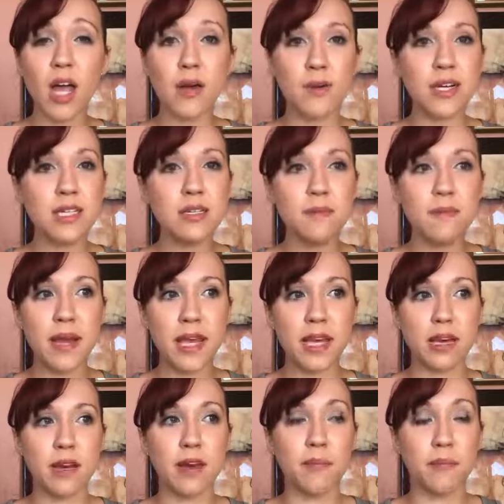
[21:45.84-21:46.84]
I wanted to
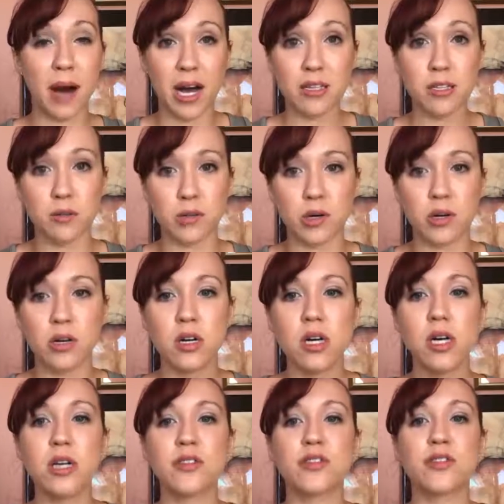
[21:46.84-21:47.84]
make it possible.
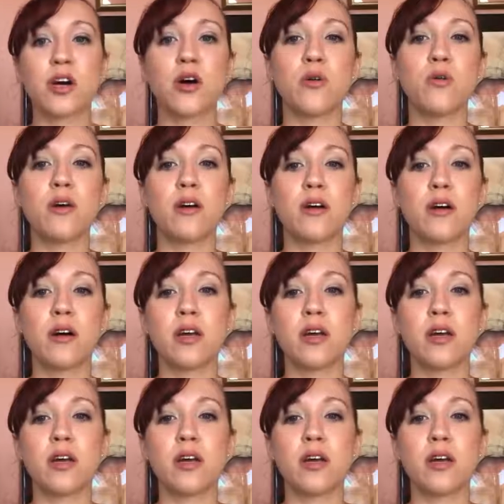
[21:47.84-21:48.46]
So